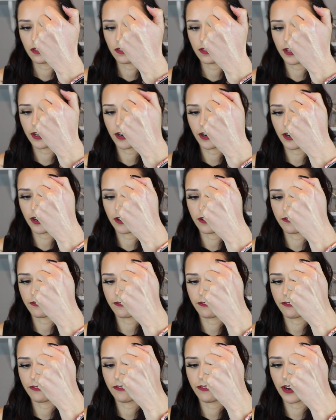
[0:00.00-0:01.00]
They are
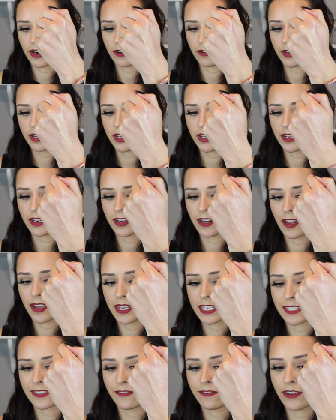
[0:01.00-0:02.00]
very
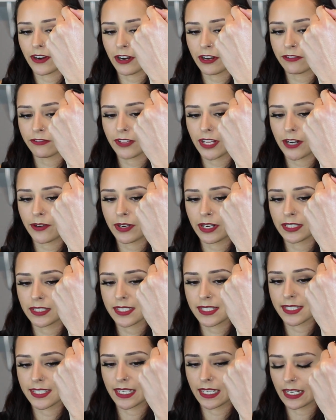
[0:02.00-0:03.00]
nice, very flattering on the
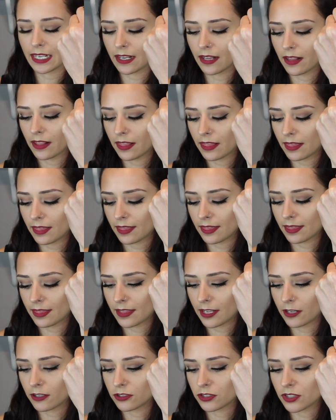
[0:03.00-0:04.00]
skin.
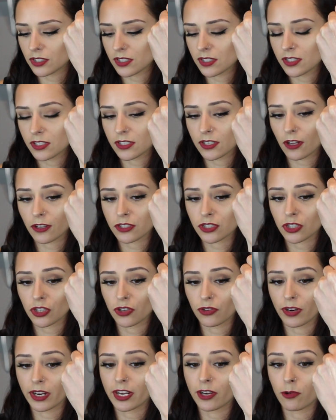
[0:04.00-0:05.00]
They are just such
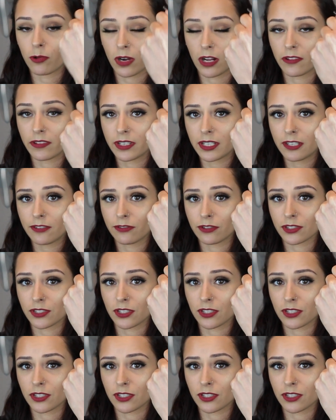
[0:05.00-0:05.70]
great quality for